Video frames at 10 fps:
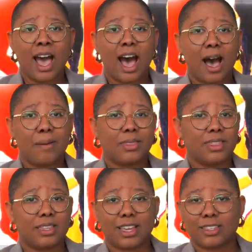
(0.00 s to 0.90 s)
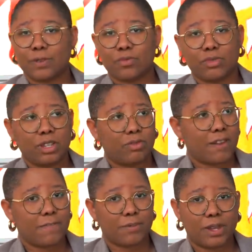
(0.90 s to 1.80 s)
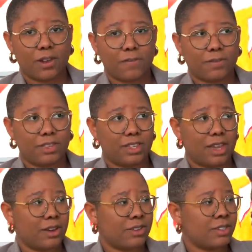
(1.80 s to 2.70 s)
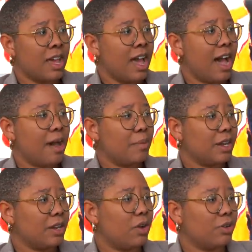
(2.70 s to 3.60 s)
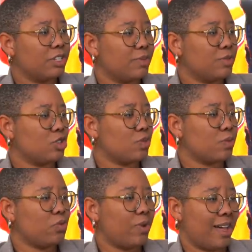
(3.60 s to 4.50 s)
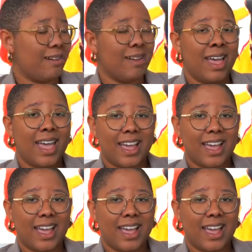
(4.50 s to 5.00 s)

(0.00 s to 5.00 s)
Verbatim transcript: Um, this has been really great for me over the years um, and it holds up super well.